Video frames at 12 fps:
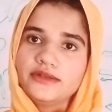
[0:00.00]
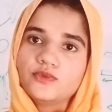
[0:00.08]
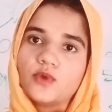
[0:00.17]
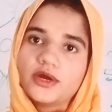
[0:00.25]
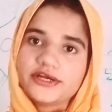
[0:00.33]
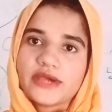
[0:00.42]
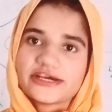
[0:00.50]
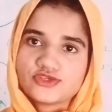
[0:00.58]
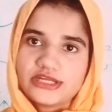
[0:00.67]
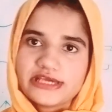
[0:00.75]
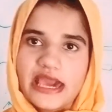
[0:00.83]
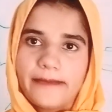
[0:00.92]
what
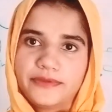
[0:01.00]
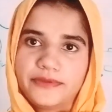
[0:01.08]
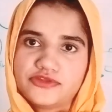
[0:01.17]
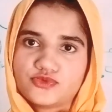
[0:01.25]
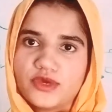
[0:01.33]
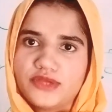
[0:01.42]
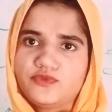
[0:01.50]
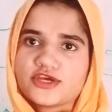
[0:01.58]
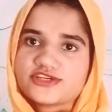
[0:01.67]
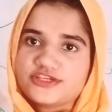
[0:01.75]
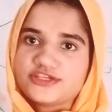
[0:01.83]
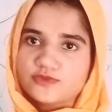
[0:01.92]
actually happens when we
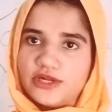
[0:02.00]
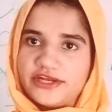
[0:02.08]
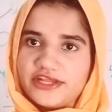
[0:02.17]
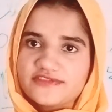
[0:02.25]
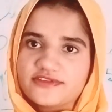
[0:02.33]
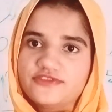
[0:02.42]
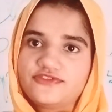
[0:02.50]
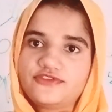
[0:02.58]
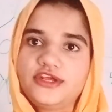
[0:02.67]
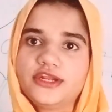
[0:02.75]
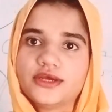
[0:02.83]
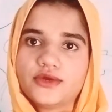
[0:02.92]
are stimulating
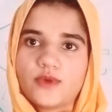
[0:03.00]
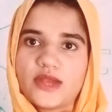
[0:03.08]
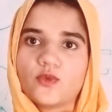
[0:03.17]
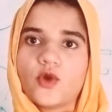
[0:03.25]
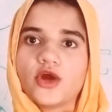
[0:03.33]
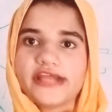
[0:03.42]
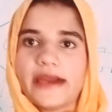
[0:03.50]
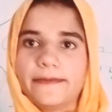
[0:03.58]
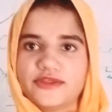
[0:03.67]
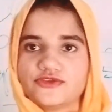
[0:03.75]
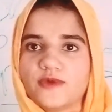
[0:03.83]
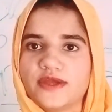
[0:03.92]
sensory nerve and what
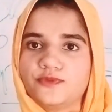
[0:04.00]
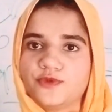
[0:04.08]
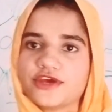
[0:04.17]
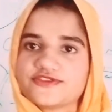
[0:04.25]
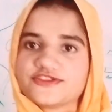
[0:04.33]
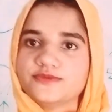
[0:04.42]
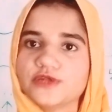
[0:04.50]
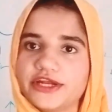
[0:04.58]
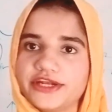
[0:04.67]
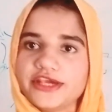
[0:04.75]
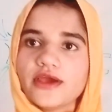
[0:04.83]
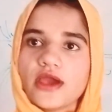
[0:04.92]
happens when we are
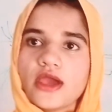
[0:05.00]
stimulating